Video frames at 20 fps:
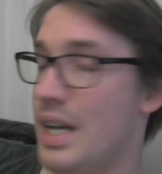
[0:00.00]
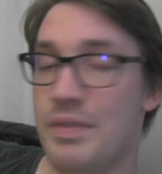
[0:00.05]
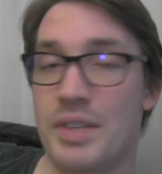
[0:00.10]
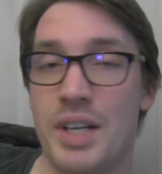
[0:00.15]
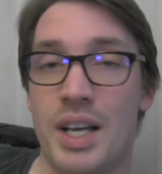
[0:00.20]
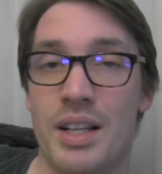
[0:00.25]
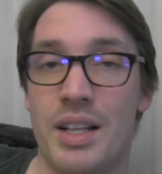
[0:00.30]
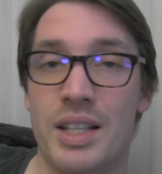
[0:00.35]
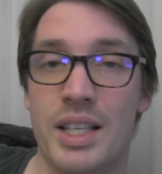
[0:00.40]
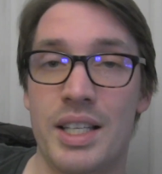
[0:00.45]

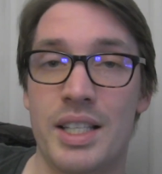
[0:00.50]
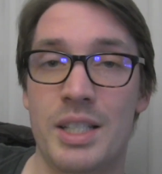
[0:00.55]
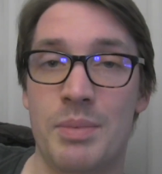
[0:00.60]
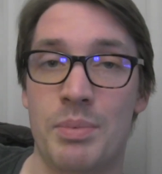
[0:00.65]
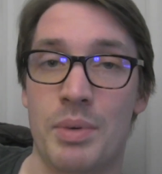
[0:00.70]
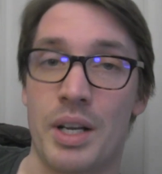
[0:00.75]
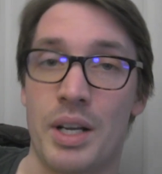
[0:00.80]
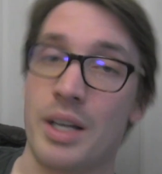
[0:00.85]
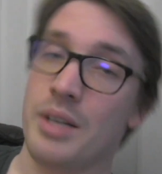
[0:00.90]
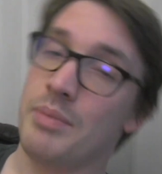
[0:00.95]
got a list,
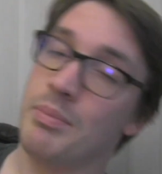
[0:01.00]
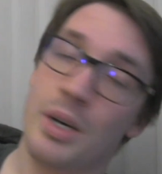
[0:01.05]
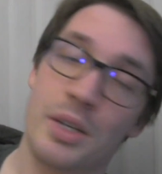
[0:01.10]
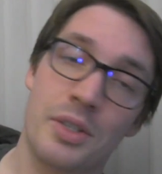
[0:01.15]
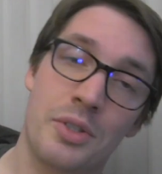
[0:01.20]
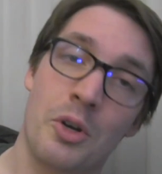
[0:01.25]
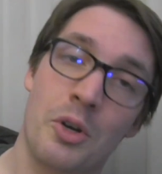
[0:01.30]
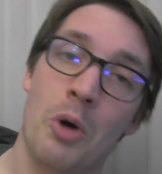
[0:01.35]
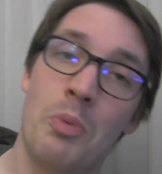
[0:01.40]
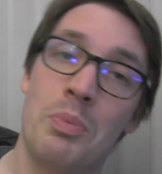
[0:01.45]
but I'm
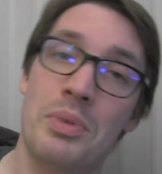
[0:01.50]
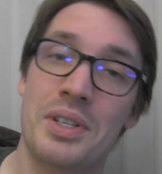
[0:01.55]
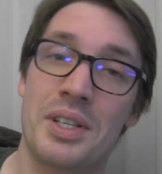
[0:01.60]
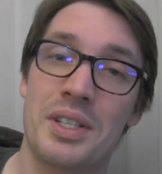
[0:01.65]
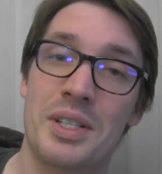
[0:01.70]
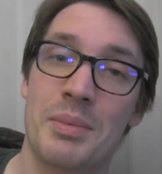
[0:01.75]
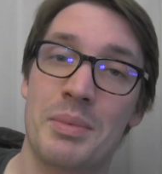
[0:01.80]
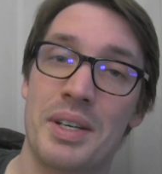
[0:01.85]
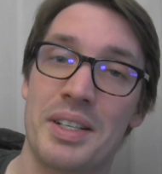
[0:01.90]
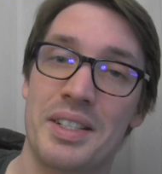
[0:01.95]
also open to
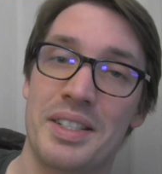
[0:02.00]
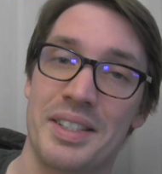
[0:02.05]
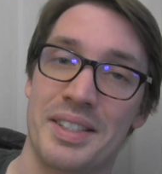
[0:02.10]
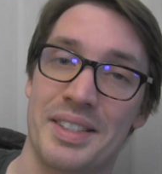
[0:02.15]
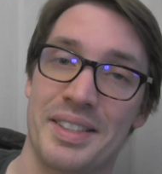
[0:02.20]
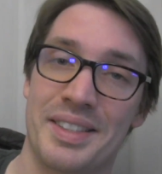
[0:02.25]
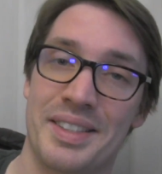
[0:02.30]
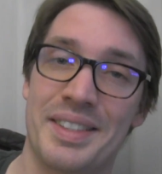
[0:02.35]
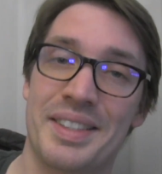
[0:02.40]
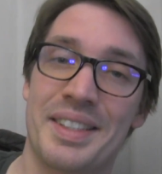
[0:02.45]
some
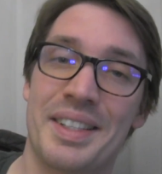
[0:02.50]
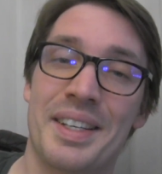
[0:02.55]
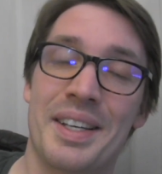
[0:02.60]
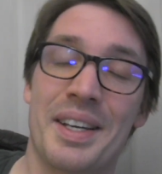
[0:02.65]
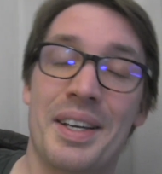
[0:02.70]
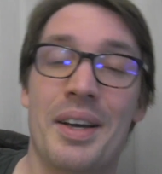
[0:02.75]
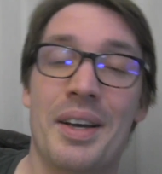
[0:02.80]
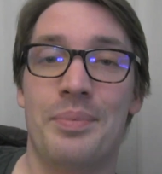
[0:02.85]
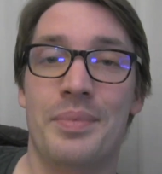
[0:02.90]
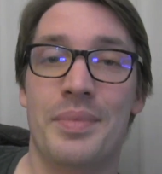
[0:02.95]
ideas.
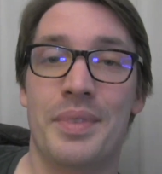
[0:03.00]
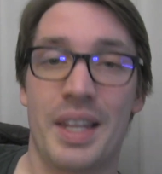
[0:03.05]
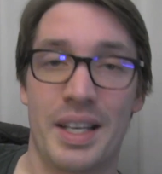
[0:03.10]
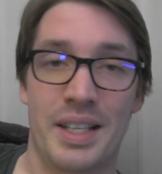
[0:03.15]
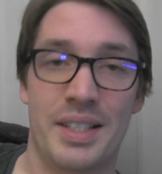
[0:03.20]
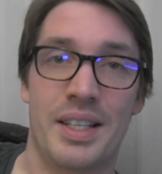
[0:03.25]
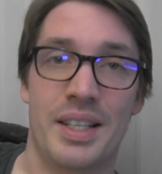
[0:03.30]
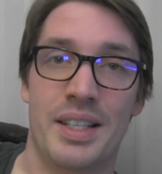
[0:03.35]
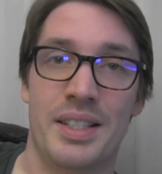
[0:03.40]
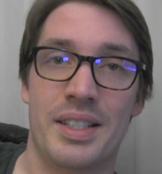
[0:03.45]

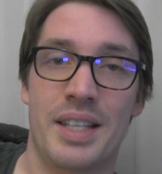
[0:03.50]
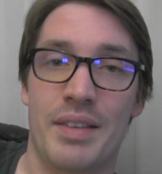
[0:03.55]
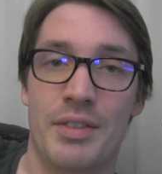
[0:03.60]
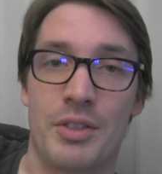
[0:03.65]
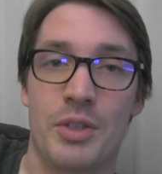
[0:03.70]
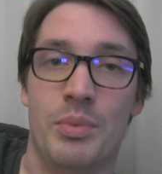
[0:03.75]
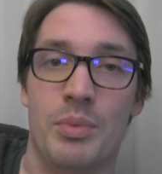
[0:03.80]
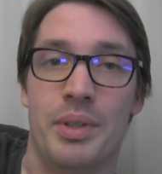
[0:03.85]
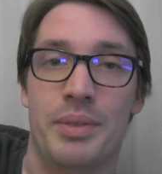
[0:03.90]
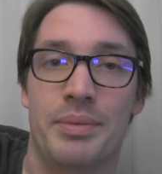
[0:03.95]
Thanks, guys. Have a
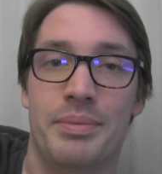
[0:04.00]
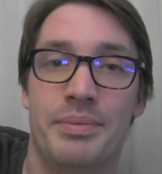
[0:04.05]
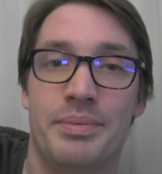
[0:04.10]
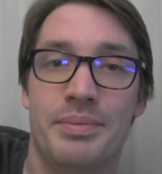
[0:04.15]
good one.